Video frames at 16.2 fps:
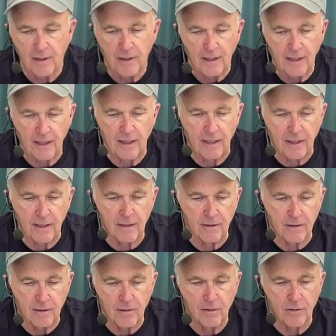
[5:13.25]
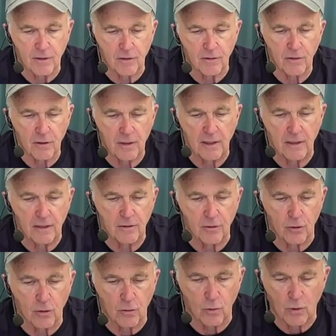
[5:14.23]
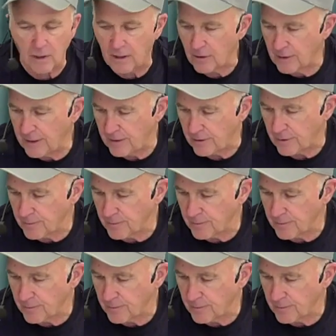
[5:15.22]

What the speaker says: and your wire here.